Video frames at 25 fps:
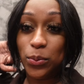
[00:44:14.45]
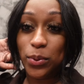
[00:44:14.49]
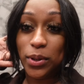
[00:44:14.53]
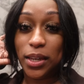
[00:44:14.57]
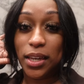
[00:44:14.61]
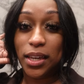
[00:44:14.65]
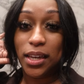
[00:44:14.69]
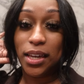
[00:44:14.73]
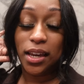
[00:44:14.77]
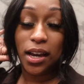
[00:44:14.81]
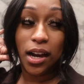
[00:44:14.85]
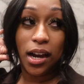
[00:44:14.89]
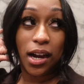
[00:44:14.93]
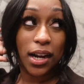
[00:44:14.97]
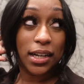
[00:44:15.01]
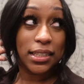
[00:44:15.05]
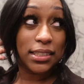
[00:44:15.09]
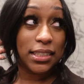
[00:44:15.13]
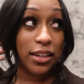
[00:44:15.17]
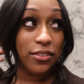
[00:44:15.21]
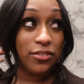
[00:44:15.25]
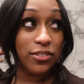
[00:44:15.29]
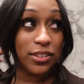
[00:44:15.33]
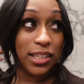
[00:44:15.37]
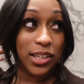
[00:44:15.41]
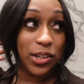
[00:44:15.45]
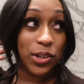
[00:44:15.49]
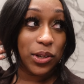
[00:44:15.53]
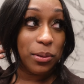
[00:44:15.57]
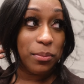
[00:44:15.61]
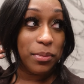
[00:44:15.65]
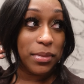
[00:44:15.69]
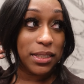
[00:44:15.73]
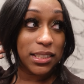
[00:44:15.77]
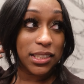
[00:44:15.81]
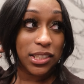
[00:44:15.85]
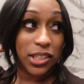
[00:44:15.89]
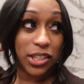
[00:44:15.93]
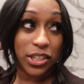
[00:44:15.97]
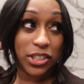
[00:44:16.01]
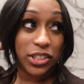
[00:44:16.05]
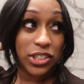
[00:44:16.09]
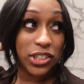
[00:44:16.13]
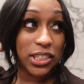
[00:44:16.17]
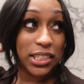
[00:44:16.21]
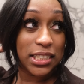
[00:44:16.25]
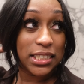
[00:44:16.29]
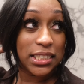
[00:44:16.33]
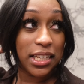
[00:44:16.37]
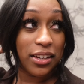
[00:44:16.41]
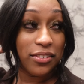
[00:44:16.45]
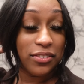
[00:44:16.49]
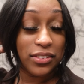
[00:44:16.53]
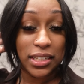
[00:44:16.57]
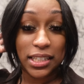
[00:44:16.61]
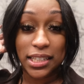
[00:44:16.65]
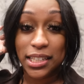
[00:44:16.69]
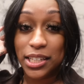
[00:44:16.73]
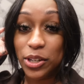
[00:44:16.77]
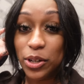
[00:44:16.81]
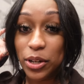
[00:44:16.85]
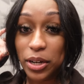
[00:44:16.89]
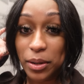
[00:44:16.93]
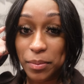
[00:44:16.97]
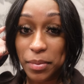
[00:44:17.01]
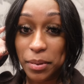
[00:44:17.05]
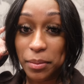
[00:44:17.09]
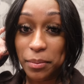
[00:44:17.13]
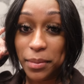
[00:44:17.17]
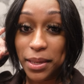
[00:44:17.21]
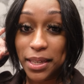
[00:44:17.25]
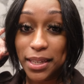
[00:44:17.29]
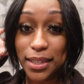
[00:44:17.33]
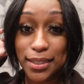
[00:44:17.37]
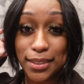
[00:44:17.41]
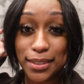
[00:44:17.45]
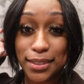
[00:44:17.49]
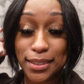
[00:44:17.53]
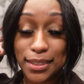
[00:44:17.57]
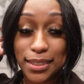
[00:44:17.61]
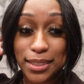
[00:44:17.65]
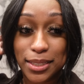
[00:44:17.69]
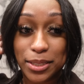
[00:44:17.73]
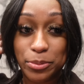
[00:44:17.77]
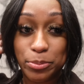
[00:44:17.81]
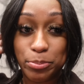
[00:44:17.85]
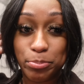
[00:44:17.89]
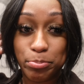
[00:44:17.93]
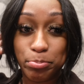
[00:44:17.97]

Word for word: we are definitely gonna miss her. She's definitely gonna be missed.